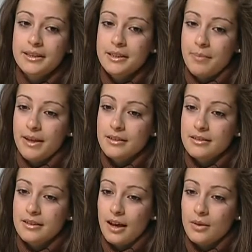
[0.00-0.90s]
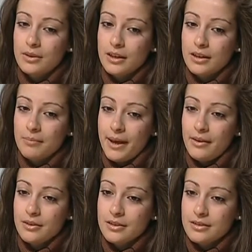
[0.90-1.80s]
it depends how the
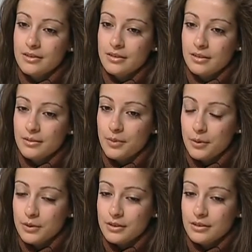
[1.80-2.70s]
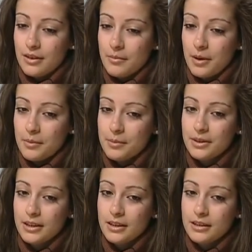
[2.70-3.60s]
parents brought them up.
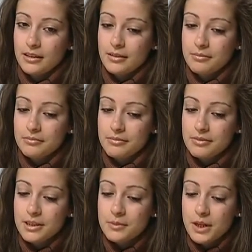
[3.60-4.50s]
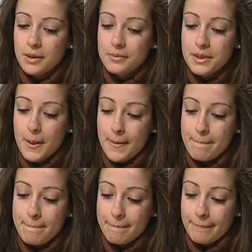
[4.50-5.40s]
Sometimes
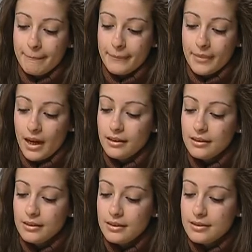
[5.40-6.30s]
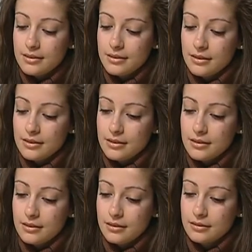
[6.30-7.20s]
I think it's
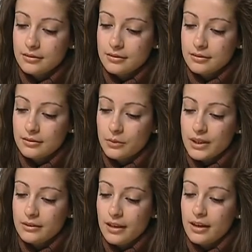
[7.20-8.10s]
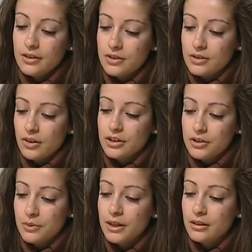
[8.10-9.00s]
when they start
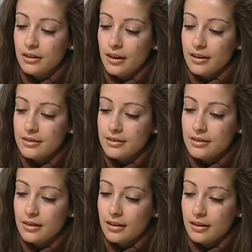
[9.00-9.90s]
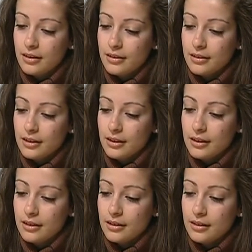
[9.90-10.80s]
to recognize
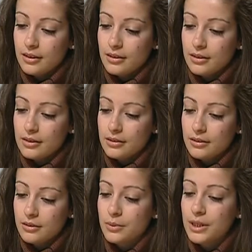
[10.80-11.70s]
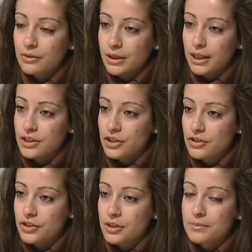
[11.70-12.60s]
the real
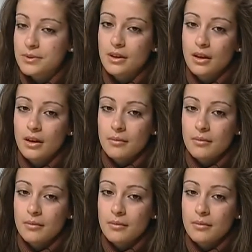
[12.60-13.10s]
relationships,